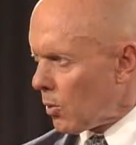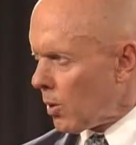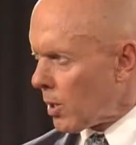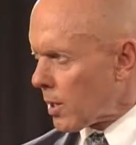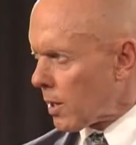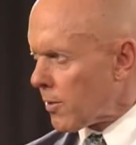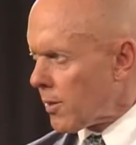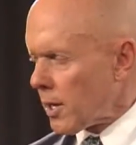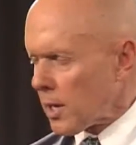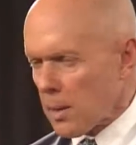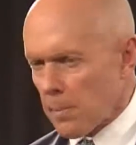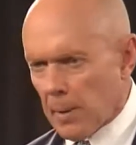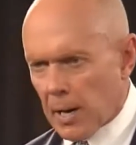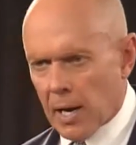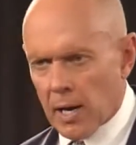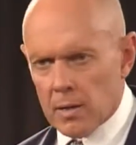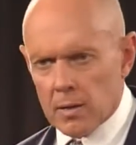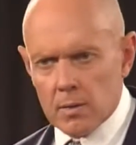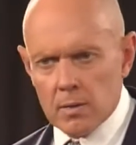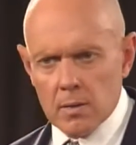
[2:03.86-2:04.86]
to think
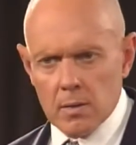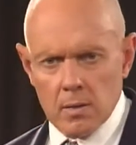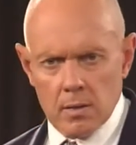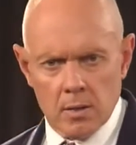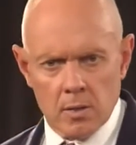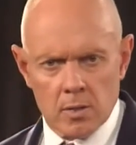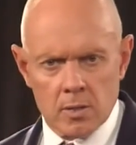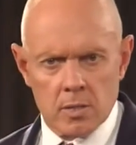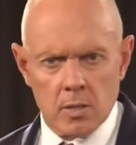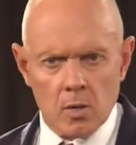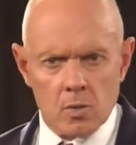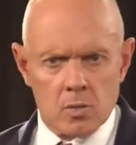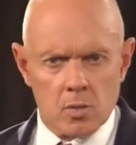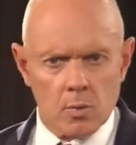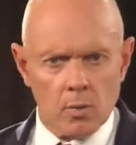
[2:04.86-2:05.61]
about your social